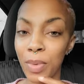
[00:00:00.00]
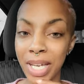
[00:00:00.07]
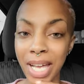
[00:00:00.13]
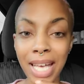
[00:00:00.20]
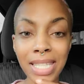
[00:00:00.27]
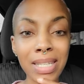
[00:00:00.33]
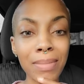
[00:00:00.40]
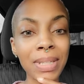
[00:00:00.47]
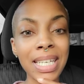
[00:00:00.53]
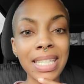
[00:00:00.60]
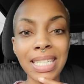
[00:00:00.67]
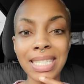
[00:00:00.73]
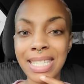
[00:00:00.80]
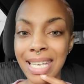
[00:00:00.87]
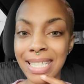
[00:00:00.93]
we got some
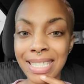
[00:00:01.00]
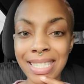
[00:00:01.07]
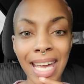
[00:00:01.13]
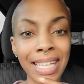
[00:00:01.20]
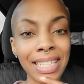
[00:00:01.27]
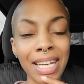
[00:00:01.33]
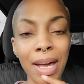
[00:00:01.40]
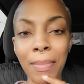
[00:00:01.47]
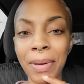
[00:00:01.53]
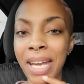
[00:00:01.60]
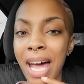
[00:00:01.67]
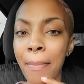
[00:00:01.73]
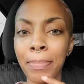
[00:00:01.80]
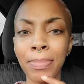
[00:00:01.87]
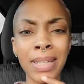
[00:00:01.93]
leaders that's standing up, and
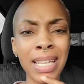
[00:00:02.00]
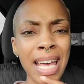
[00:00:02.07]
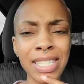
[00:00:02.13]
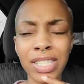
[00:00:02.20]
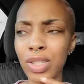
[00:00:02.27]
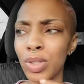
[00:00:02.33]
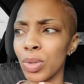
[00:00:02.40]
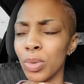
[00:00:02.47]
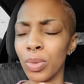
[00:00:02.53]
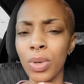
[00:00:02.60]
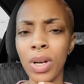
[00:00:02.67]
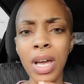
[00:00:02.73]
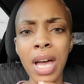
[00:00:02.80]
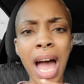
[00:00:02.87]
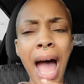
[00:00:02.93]
I bless you.
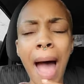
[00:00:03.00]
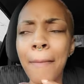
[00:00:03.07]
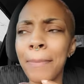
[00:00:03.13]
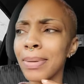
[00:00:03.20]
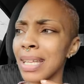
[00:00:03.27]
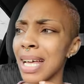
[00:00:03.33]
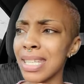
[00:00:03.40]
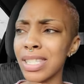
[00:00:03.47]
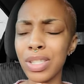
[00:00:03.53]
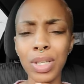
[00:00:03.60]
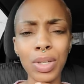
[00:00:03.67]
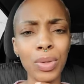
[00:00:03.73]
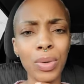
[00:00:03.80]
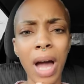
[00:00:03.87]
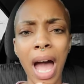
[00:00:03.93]
I bless
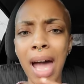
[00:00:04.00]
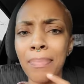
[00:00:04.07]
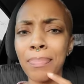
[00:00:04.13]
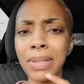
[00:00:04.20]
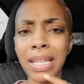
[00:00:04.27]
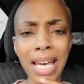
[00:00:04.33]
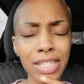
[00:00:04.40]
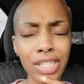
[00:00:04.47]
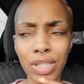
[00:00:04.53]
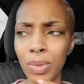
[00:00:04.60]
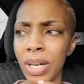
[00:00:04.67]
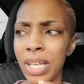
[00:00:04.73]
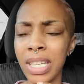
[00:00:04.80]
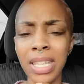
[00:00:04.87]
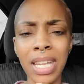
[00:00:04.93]
you. I bless you
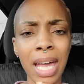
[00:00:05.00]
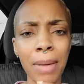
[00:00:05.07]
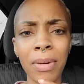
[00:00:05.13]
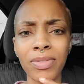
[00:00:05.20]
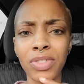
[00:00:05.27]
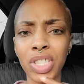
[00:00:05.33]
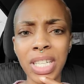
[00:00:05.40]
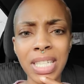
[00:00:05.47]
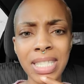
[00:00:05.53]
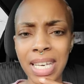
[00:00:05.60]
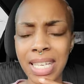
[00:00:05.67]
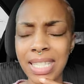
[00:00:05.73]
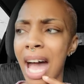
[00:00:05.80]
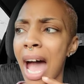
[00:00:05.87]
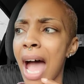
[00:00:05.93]
in the name of
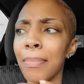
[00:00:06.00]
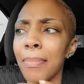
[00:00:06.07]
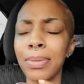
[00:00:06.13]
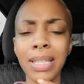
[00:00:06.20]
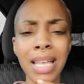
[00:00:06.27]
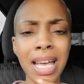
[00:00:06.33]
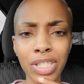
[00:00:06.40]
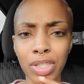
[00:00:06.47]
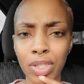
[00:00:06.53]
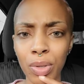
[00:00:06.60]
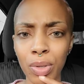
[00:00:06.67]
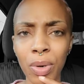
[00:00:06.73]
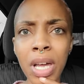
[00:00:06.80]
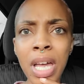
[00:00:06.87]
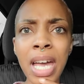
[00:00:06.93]
Jesus. I bless
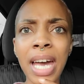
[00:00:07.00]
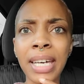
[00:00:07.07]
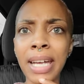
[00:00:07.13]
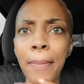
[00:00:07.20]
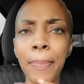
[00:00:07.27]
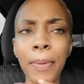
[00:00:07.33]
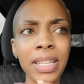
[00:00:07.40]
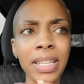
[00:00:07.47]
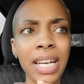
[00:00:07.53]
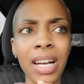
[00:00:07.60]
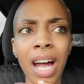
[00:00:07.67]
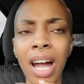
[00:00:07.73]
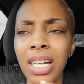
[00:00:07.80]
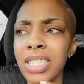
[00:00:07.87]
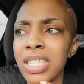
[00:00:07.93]
you. And I pray that
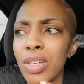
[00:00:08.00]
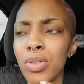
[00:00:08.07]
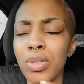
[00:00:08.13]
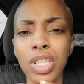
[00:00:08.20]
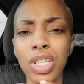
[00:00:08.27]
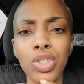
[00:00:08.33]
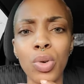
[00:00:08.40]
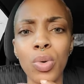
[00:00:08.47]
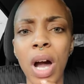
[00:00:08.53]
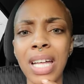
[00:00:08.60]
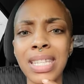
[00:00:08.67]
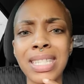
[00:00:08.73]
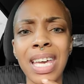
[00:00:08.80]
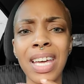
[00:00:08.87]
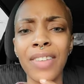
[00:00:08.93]
God continues to do
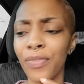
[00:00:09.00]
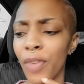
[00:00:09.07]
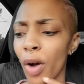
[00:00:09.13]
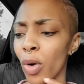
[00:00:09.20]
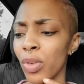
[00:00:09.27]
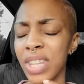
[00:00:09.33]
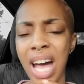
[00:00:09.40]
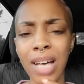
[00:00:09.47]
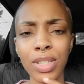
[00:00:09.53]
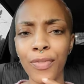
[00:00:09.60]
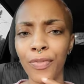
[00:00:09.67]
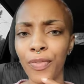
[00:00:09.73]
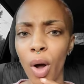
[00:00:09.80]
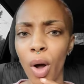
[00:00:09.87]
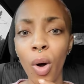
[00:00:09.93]
a tenfold,
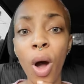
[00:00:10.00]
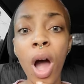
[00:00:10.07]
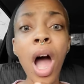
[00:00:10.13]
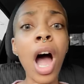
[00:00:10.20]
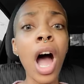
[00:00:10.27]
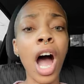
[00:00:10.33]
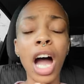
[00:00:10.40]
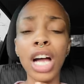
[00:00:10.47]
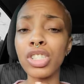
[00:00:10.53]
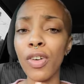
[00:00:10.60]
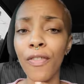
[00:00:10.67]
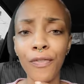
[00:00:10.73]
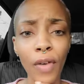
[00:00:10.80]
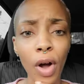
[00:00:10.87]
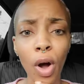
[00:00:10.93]
thousandfold,
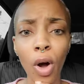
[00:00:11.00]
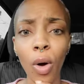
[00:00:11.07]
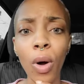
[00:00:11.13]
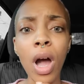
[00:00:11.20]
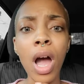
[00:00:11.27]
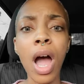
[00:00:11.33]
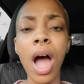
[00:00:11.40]
hundredfold,